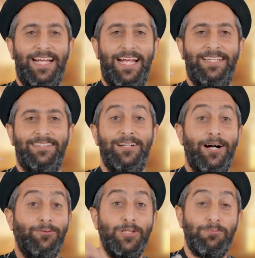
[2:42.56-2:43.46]
and
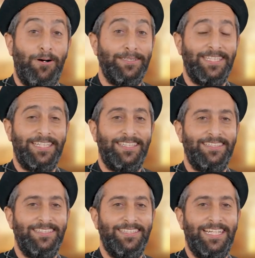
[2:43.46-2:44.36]
God responding
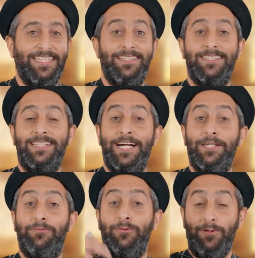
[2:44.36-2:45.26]
in this
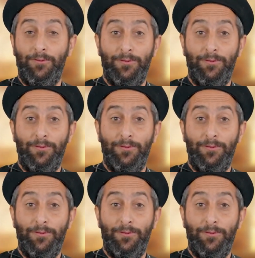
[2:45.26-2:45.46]
kind of